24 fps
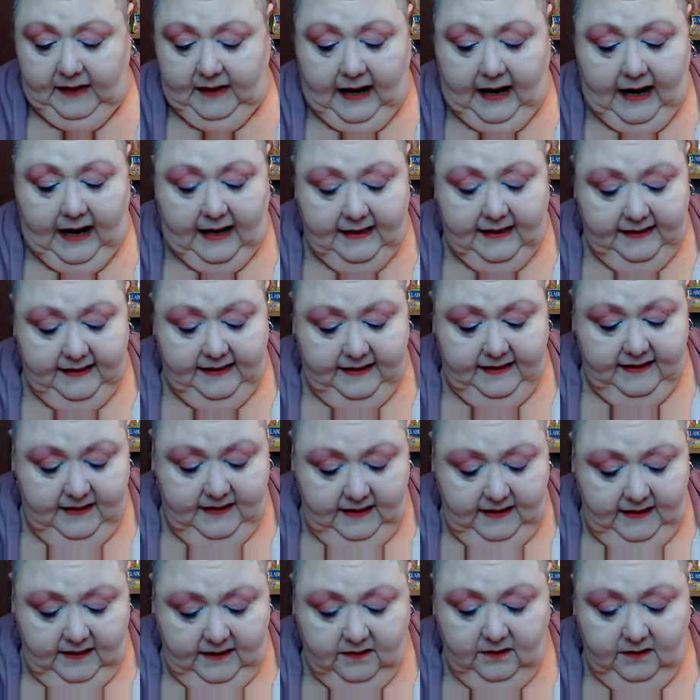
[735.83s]
I
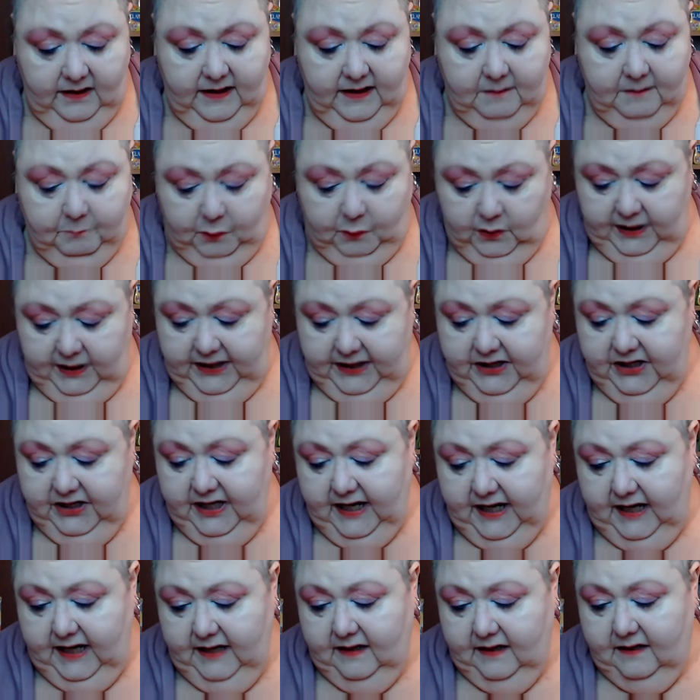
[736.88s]
dearly
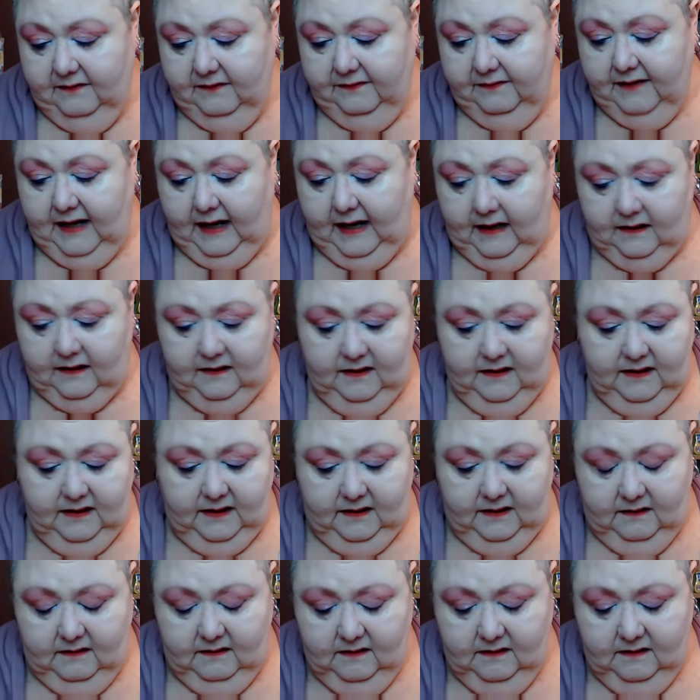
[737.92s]
appreciate the fact that